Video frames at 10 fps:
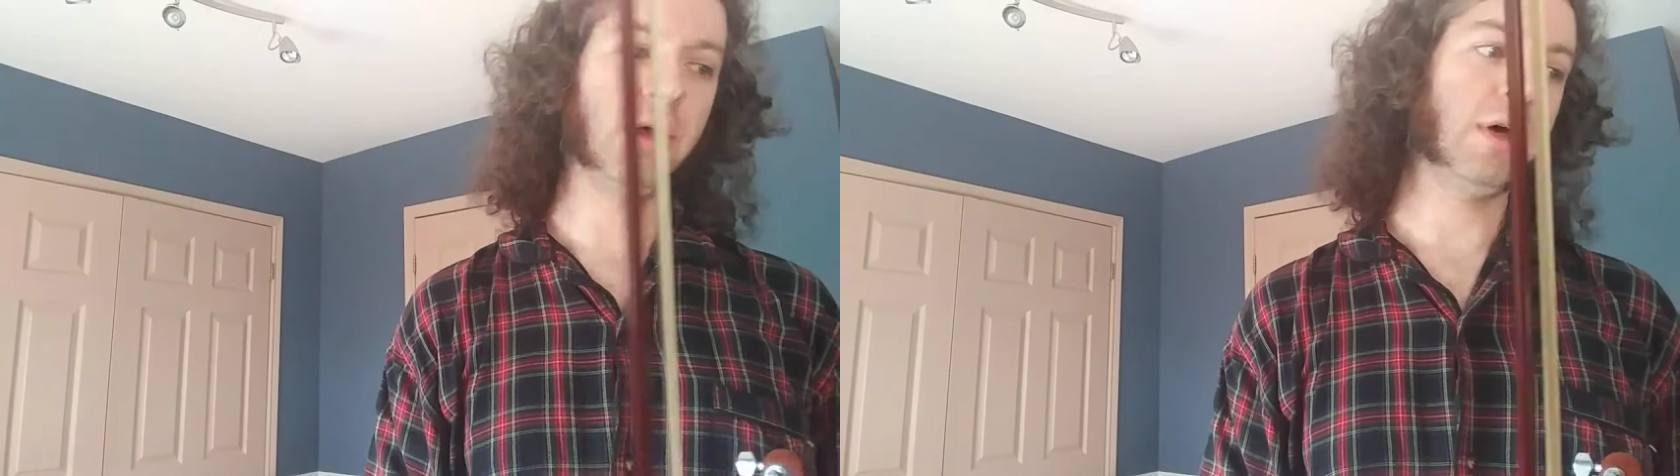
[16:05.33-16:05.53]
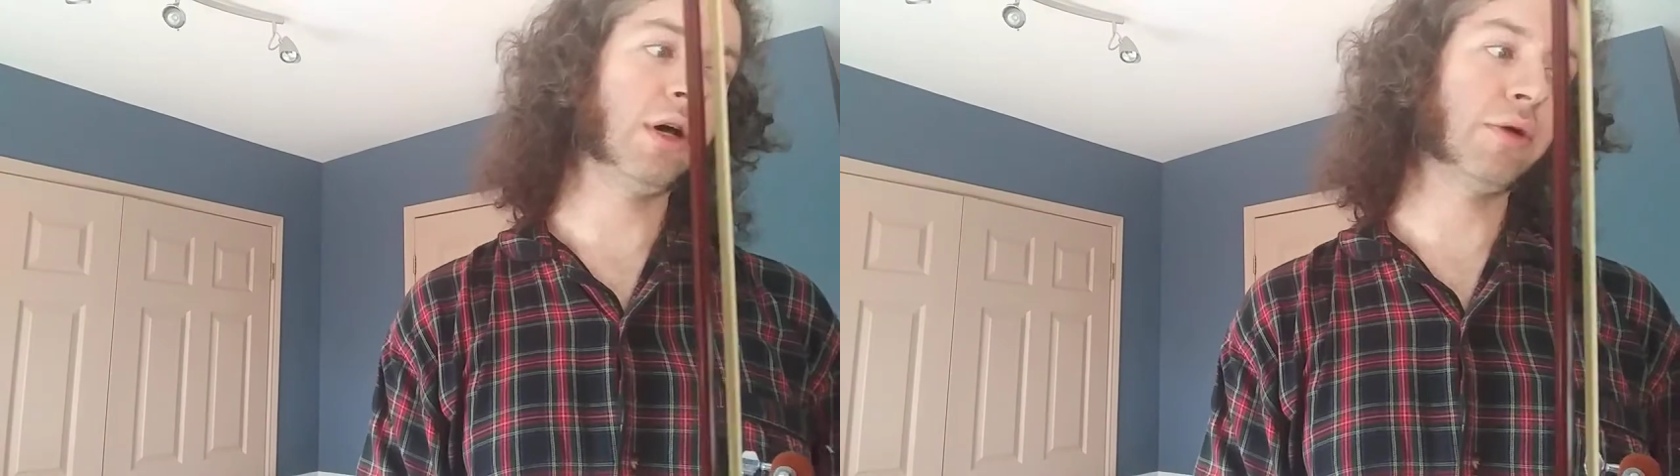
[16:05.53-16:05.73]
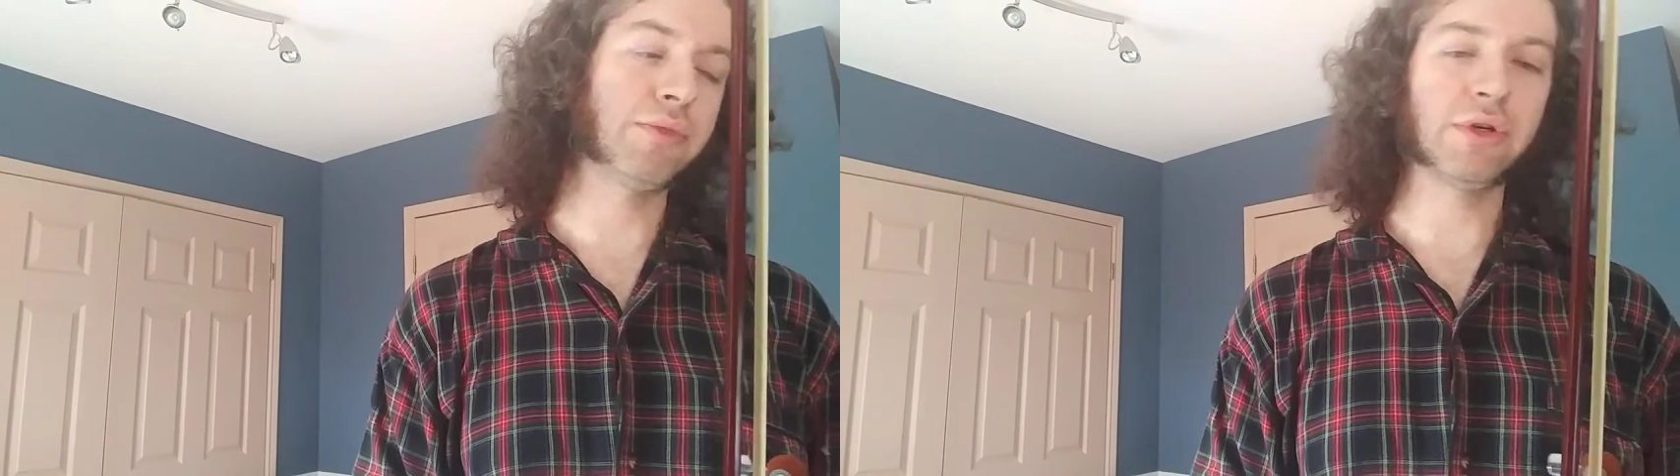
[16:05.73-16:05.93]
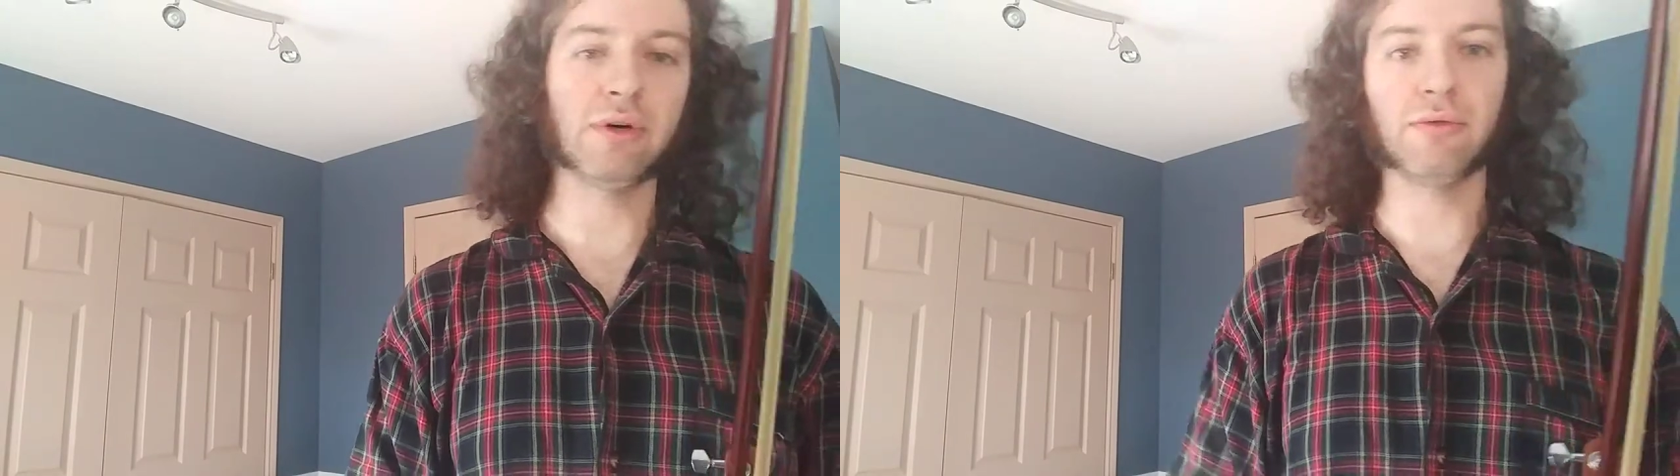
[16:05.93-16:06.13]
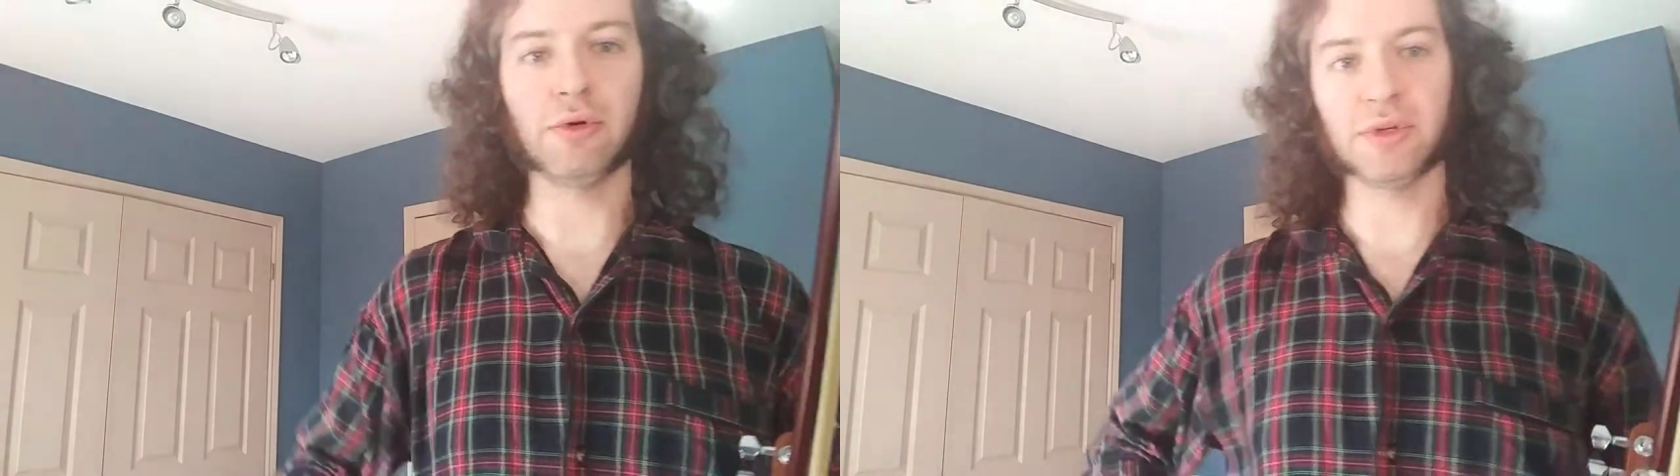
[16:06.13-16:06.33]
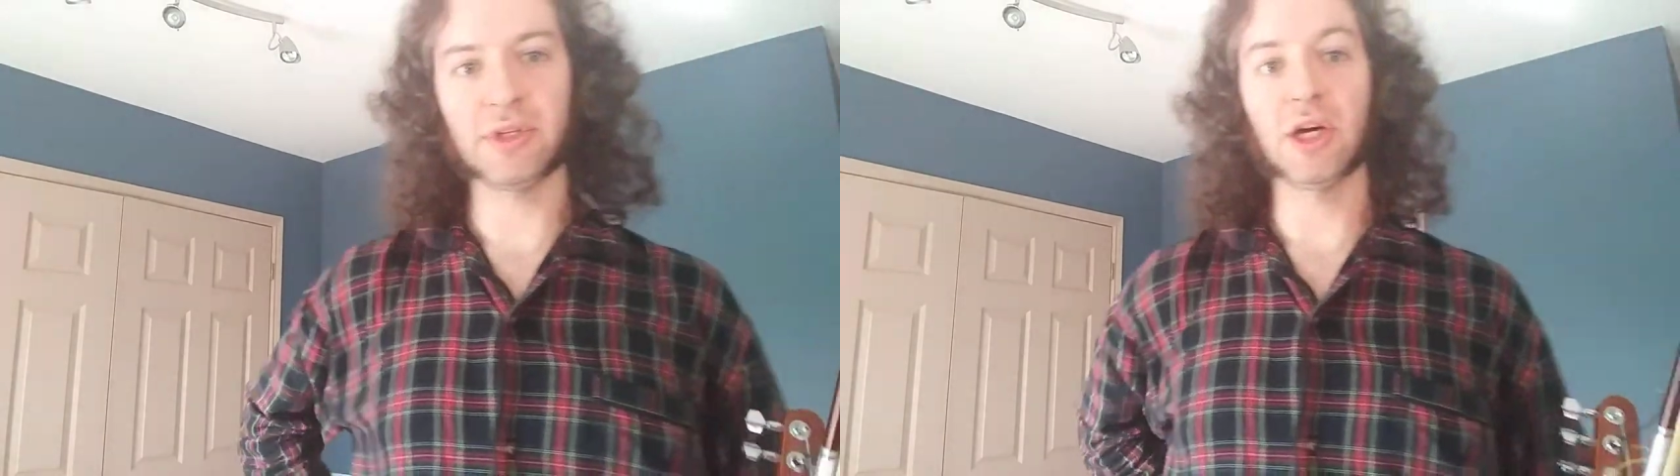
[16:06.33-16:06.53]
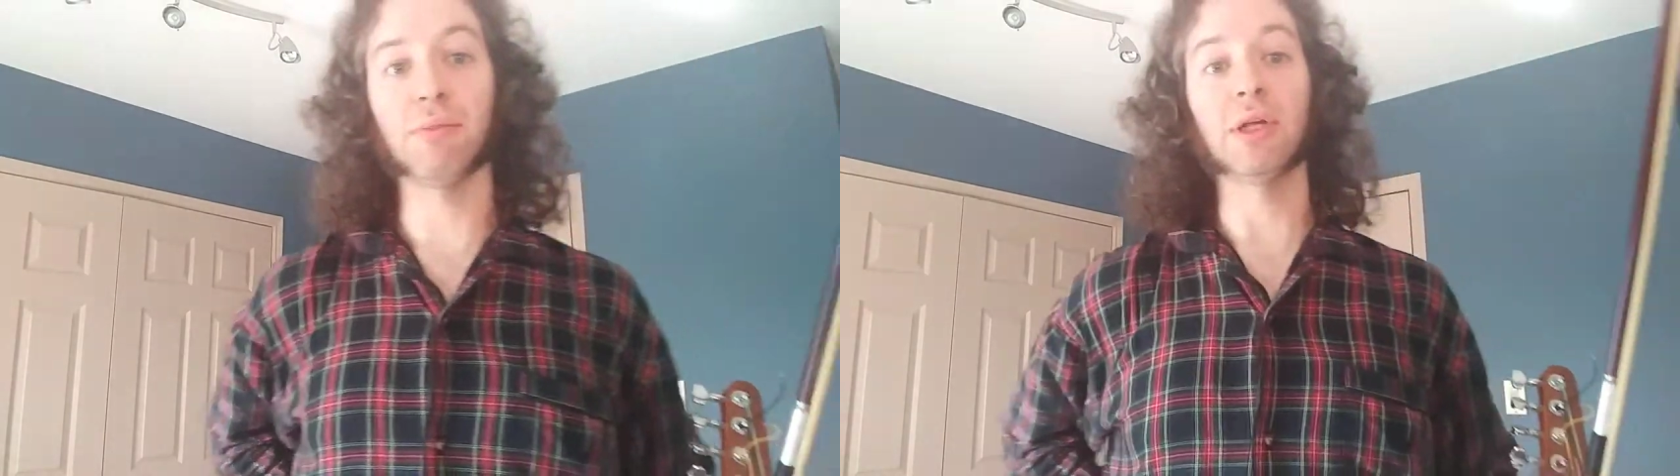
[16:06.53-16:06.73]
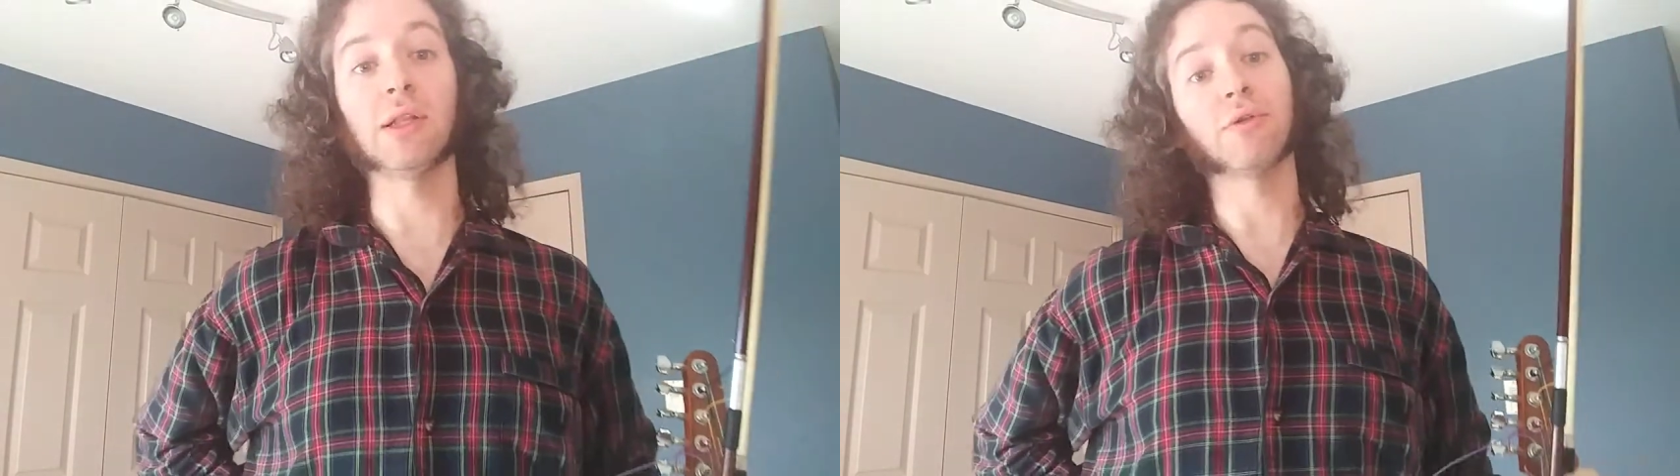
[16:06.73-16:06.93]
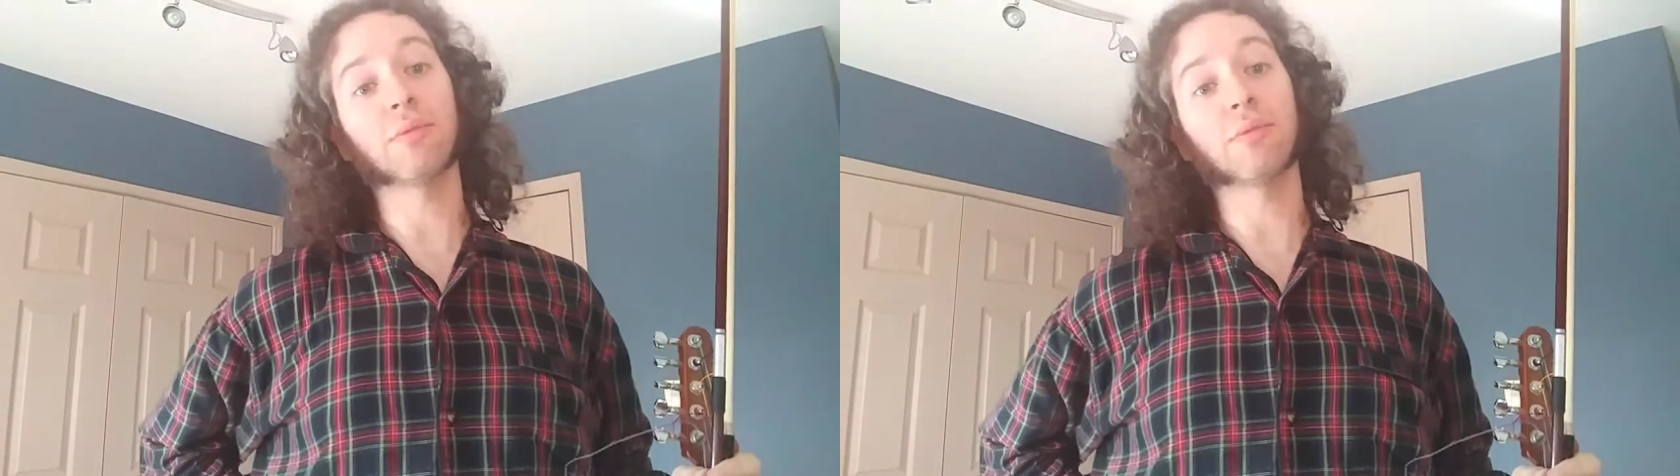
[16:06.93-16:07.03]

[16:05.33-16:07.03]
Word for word: Um, so I'm focusing on my lower